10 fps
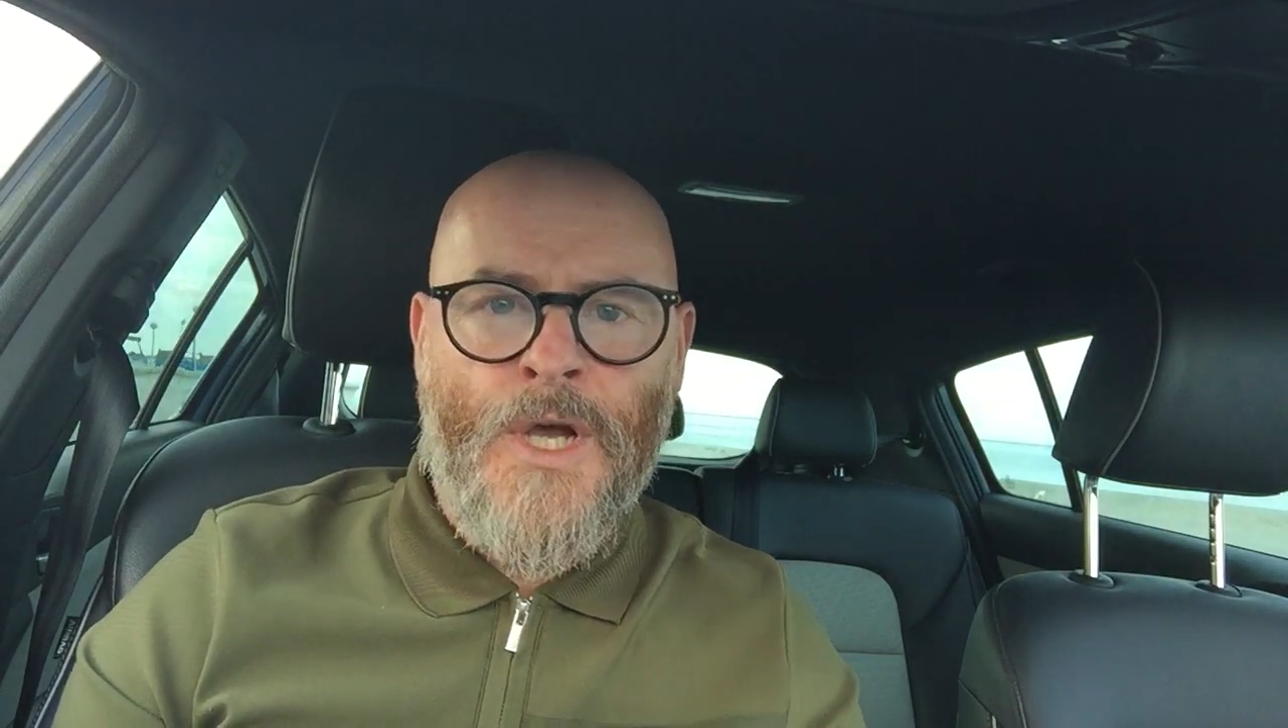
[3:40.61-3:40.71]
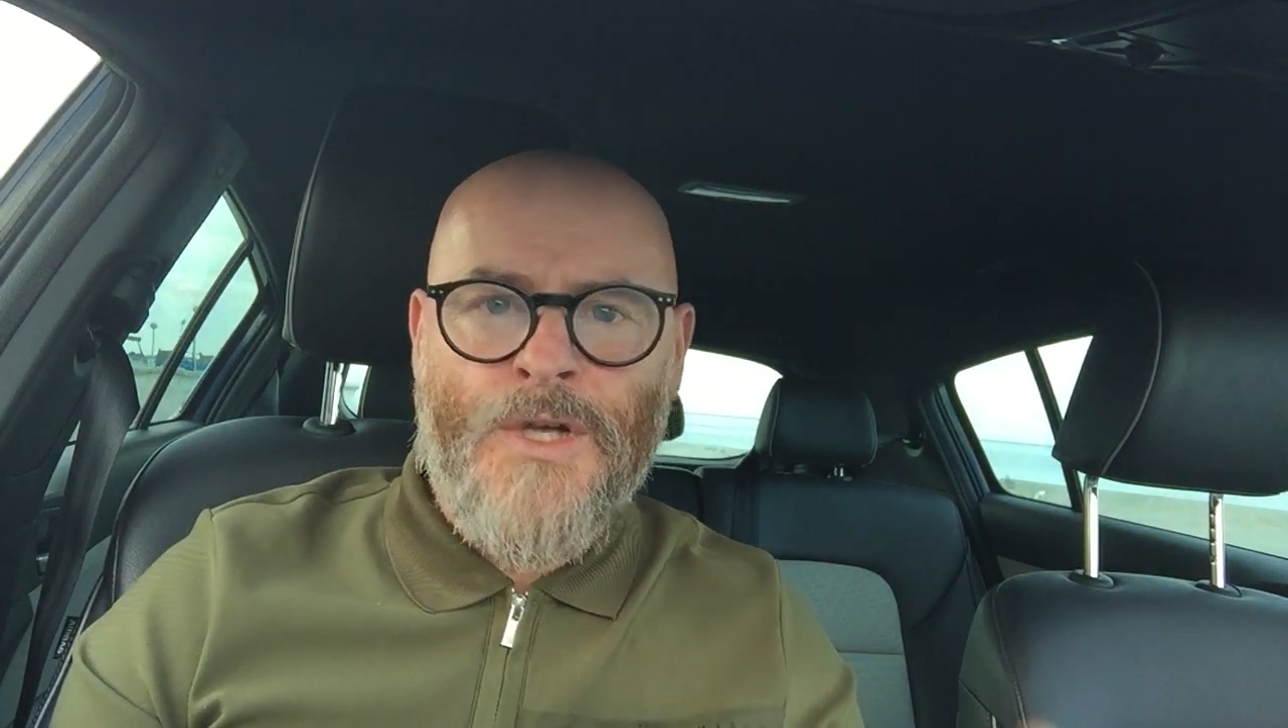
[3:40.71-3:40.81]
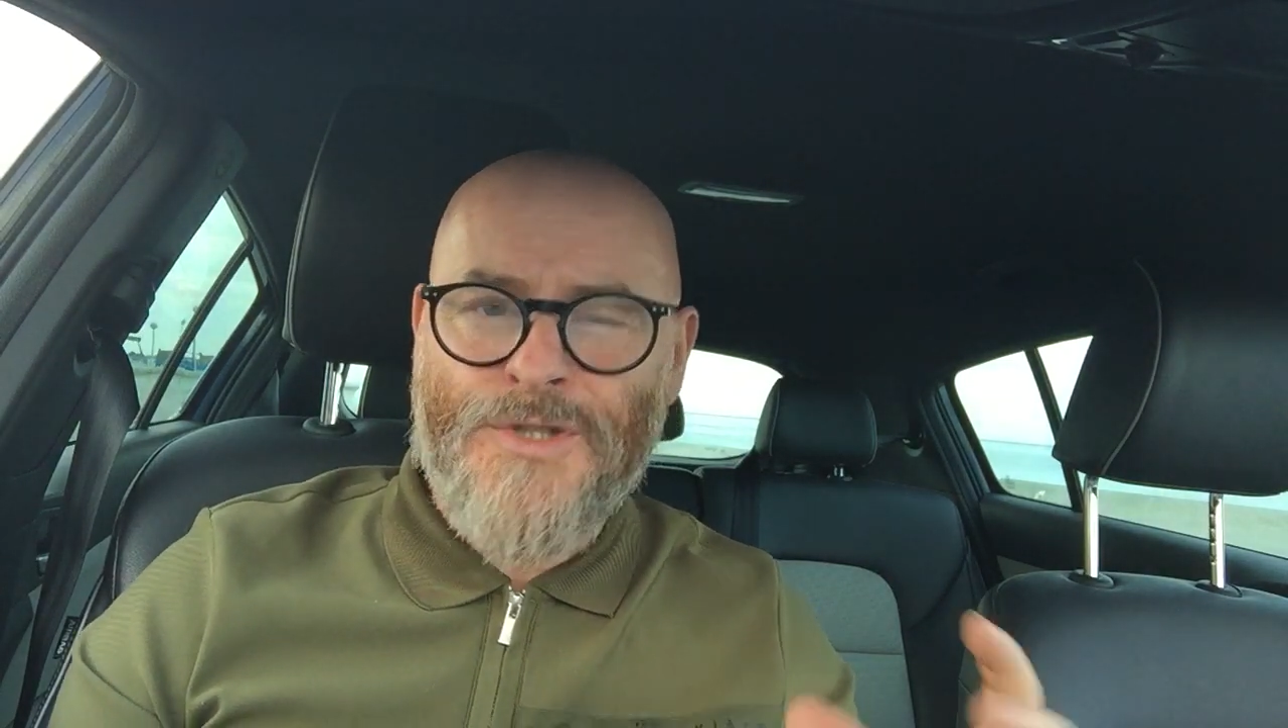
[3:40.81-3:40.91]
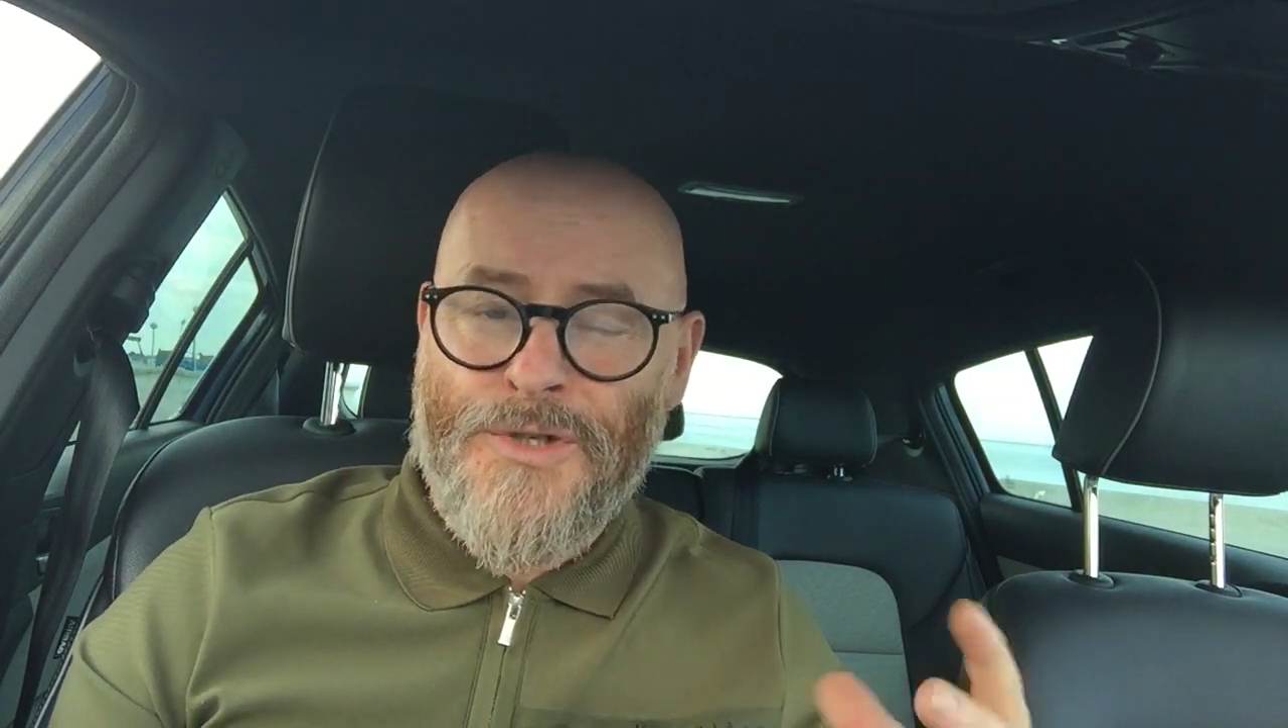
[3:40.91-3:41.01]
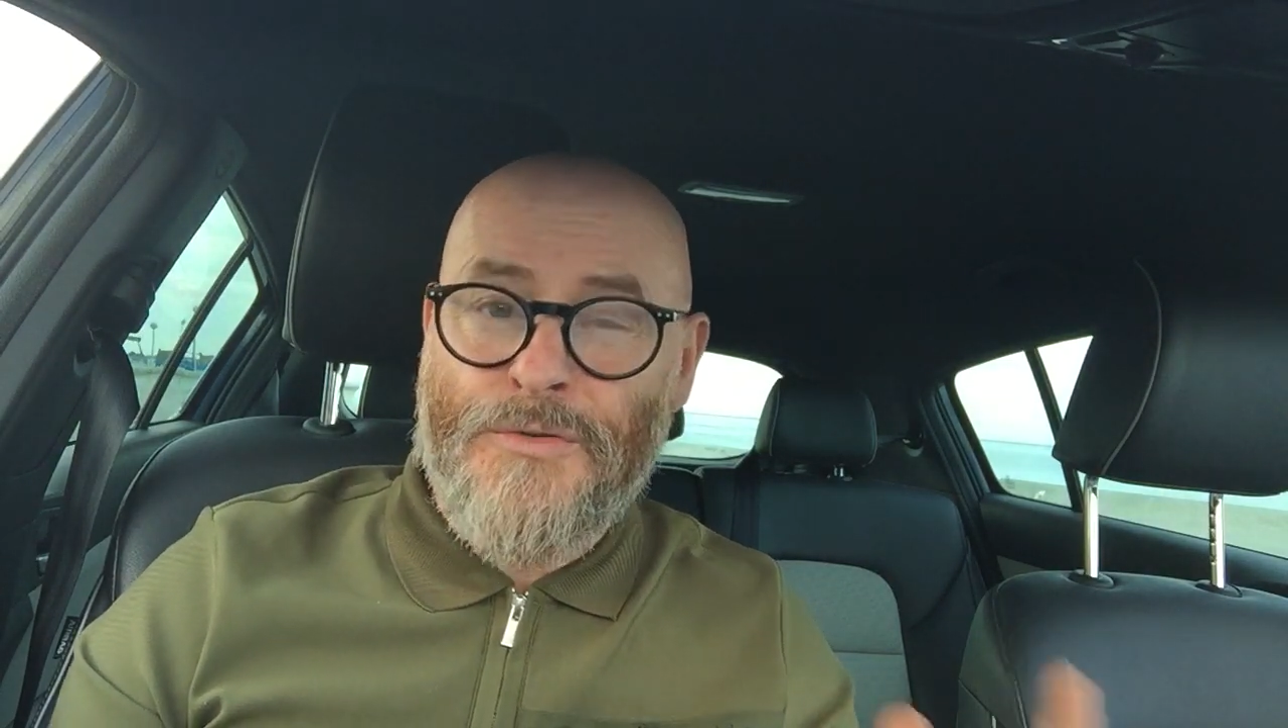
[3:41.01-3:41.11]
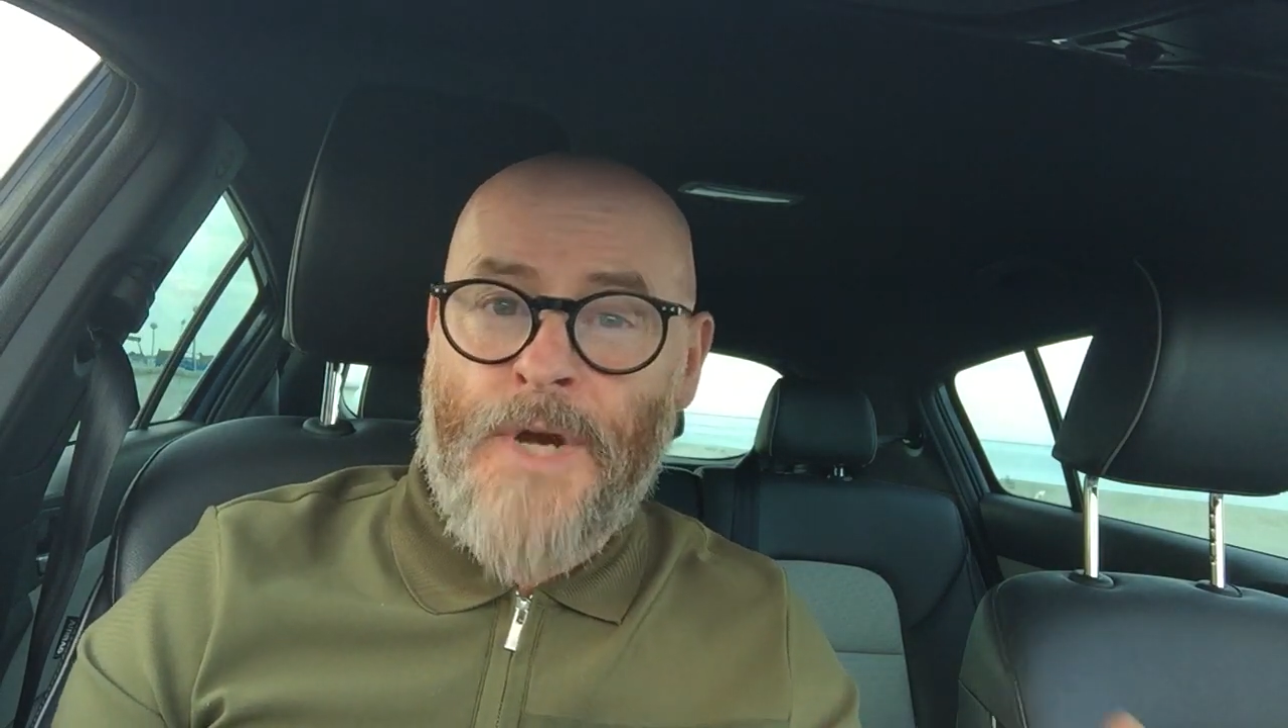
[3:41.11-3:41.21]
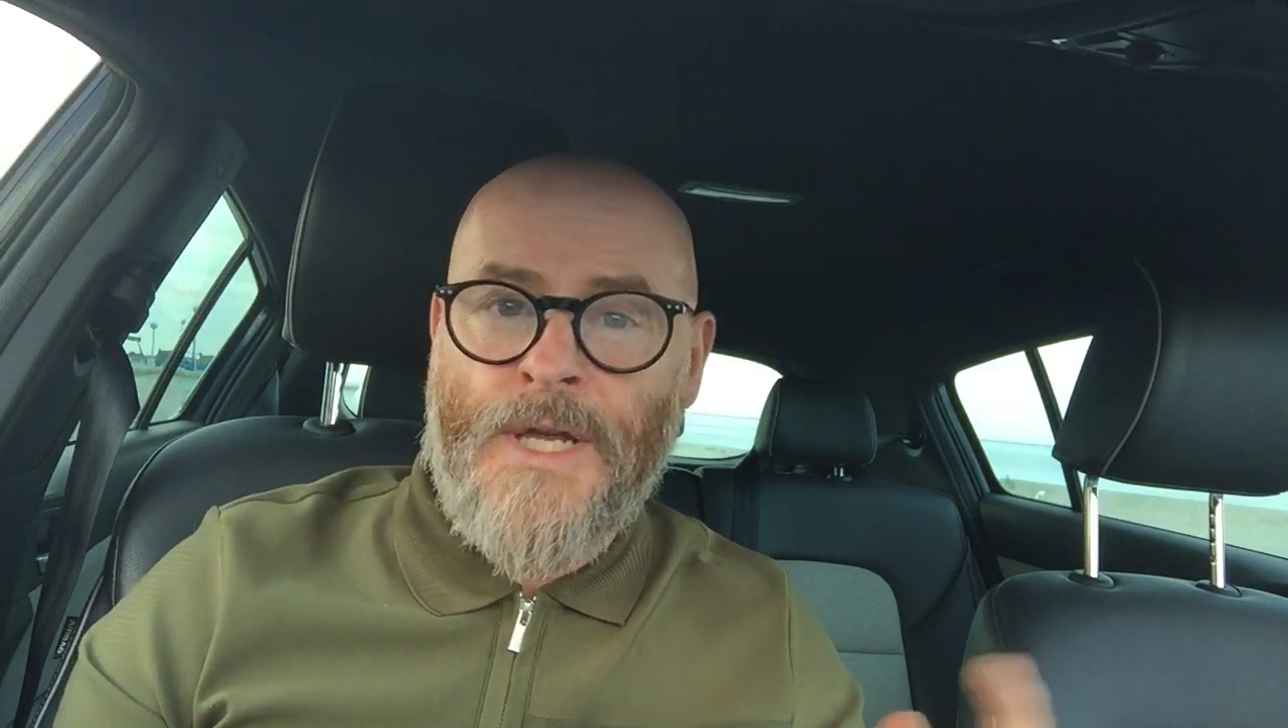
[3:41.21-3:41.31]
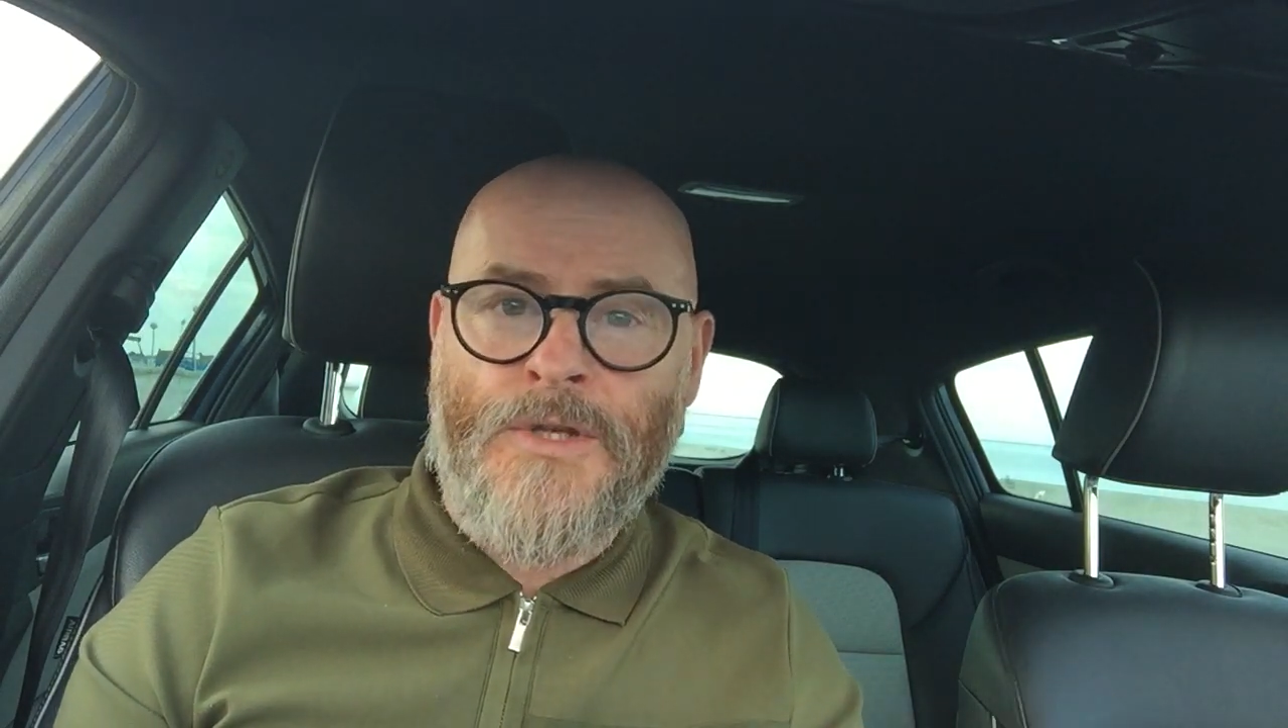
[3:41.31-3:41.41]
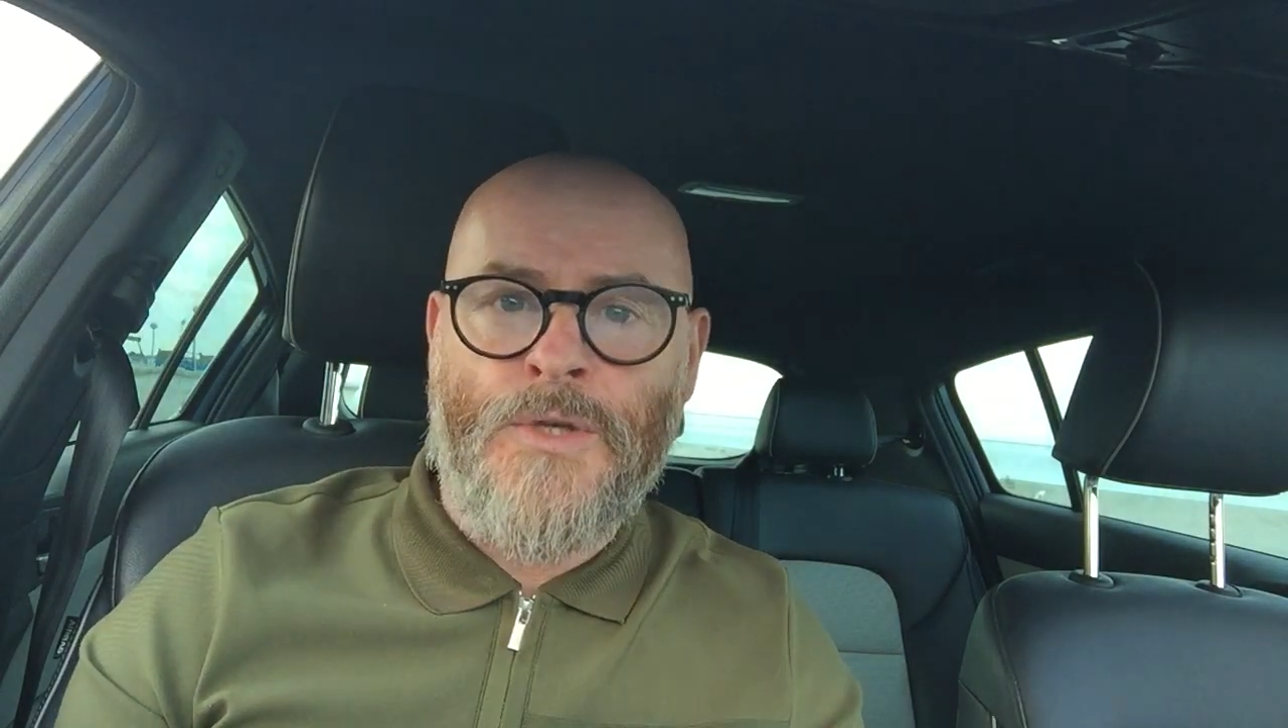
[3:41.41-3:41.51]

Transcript: So great